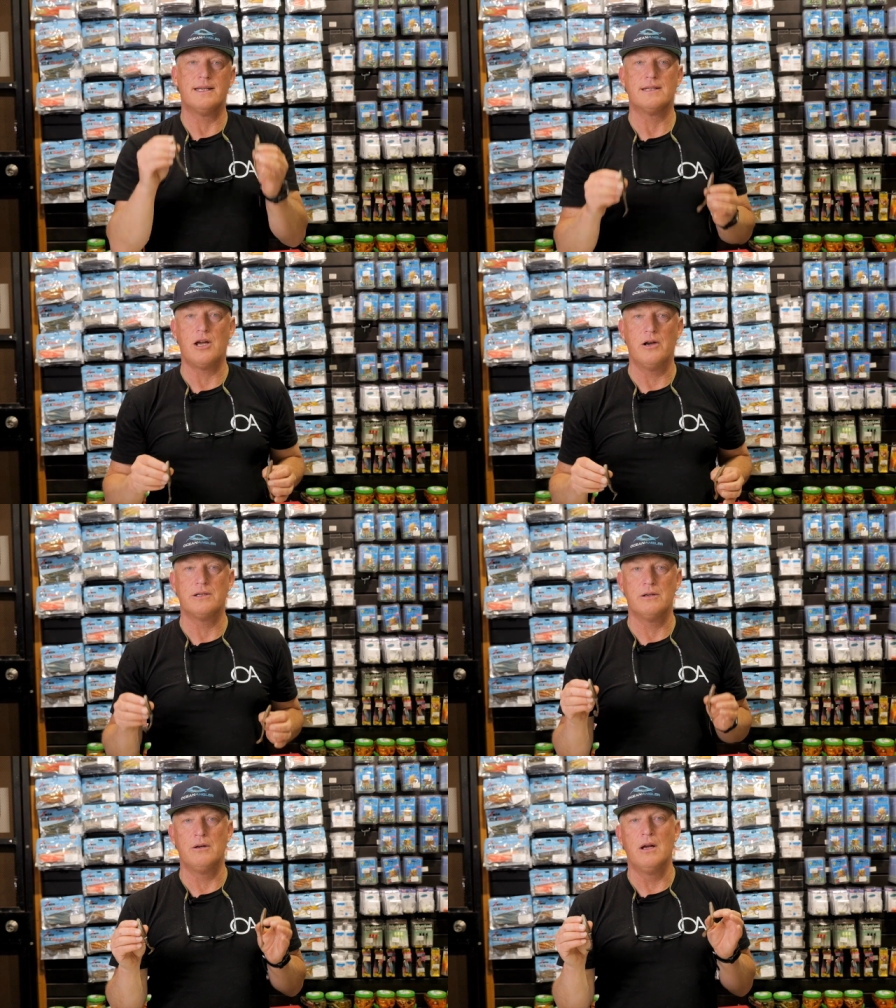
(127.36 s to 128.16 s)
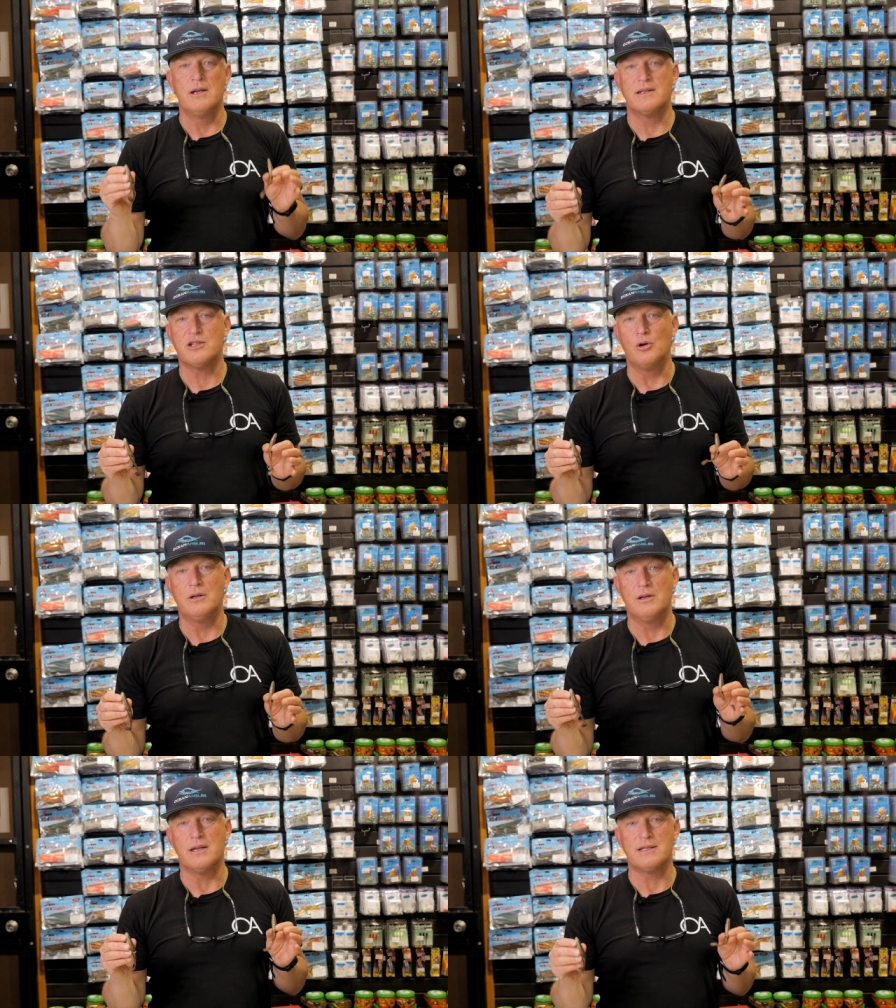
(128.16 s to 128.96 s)
that's going to suit
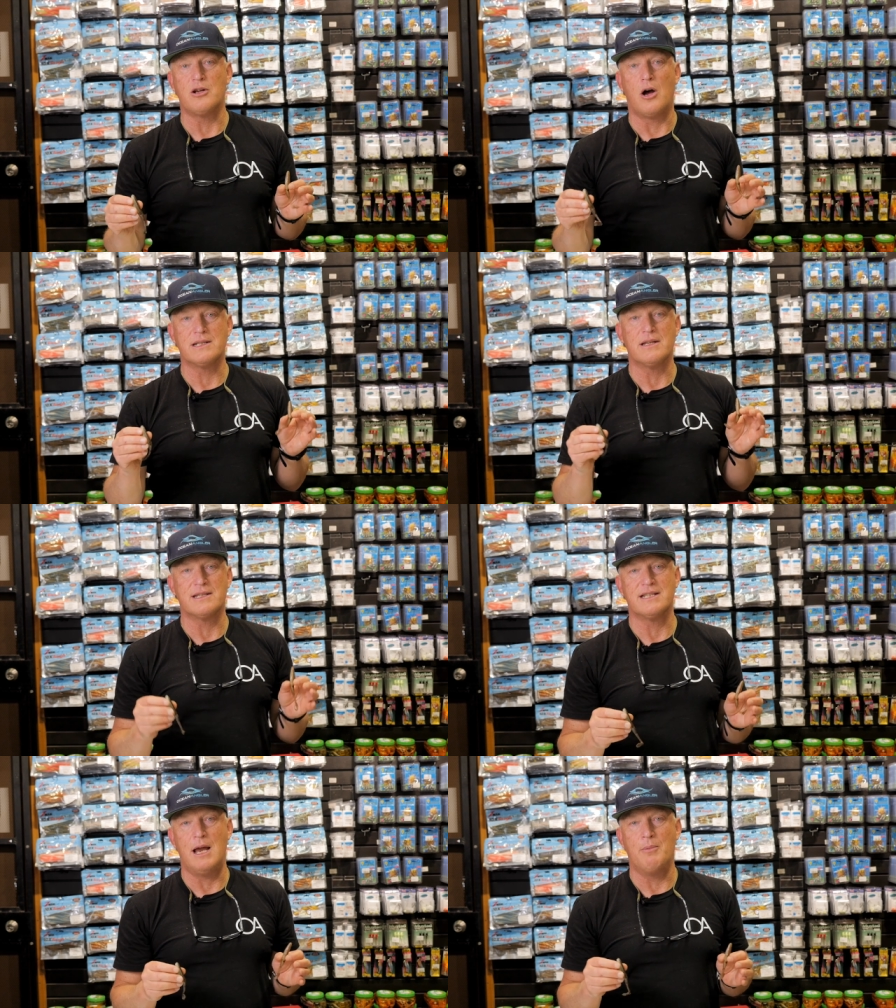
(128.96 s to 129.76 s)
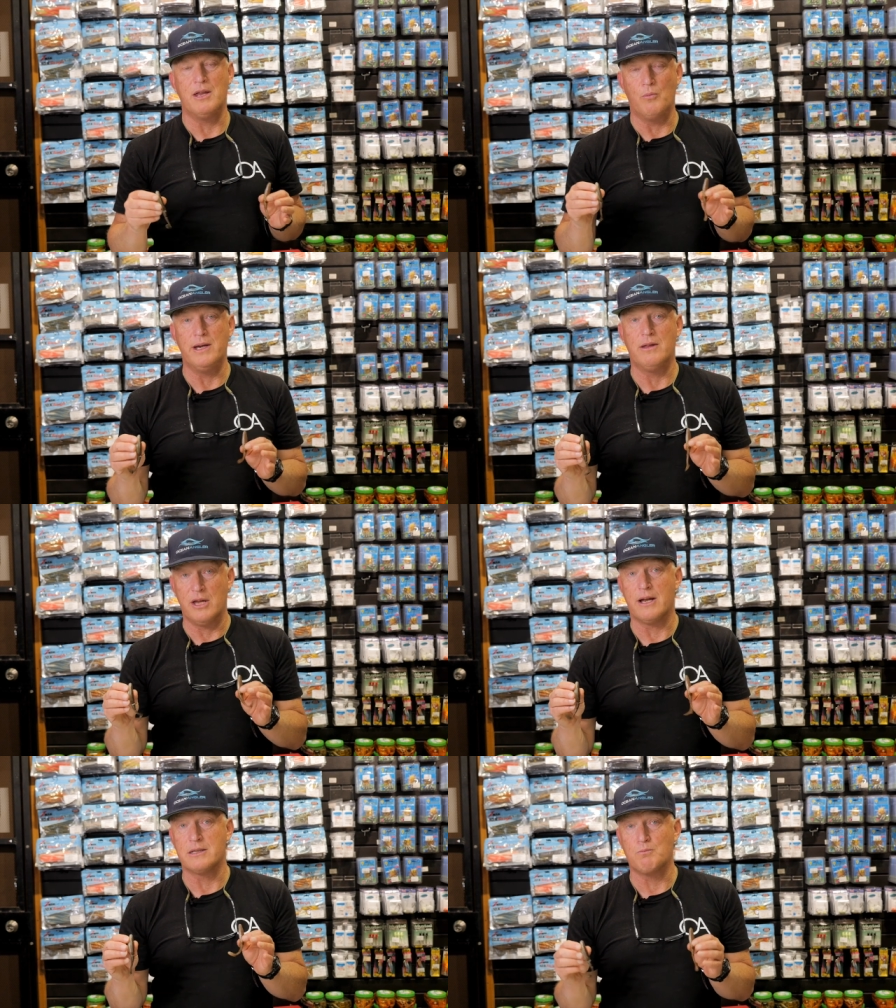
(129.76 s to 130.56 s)
the size of the snapper that we
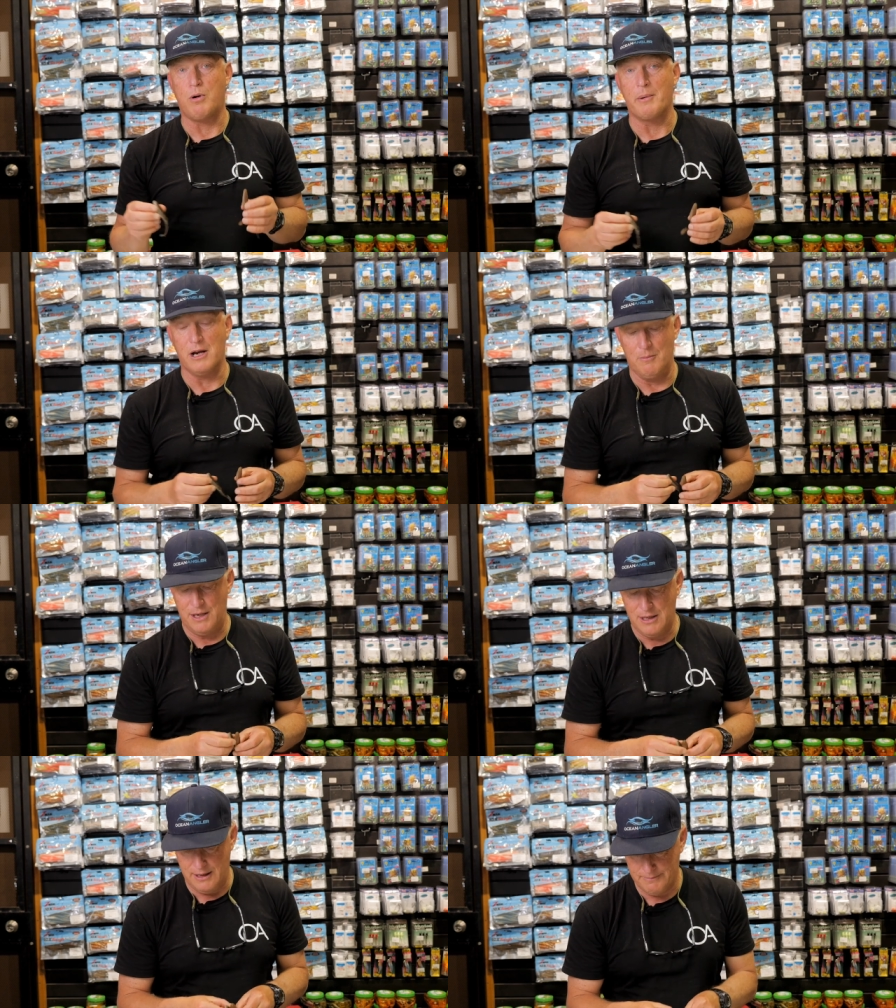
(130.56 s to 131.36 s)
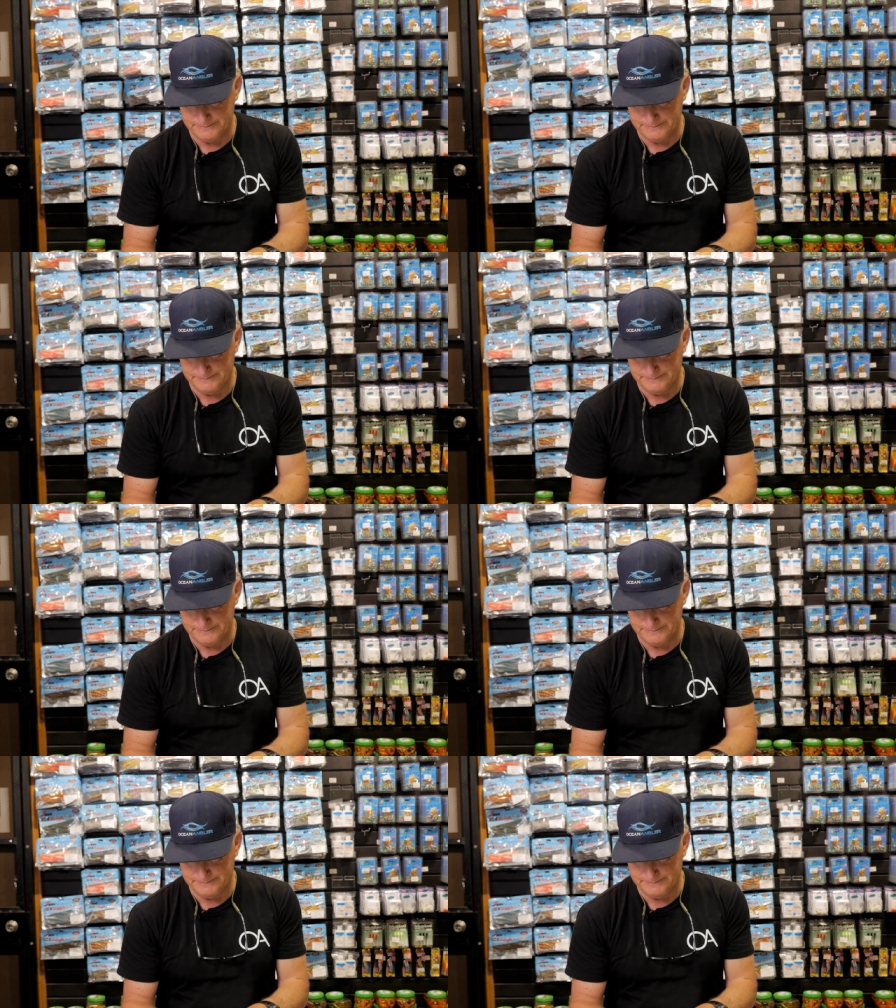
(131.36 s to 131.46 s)
think is probably going to be there.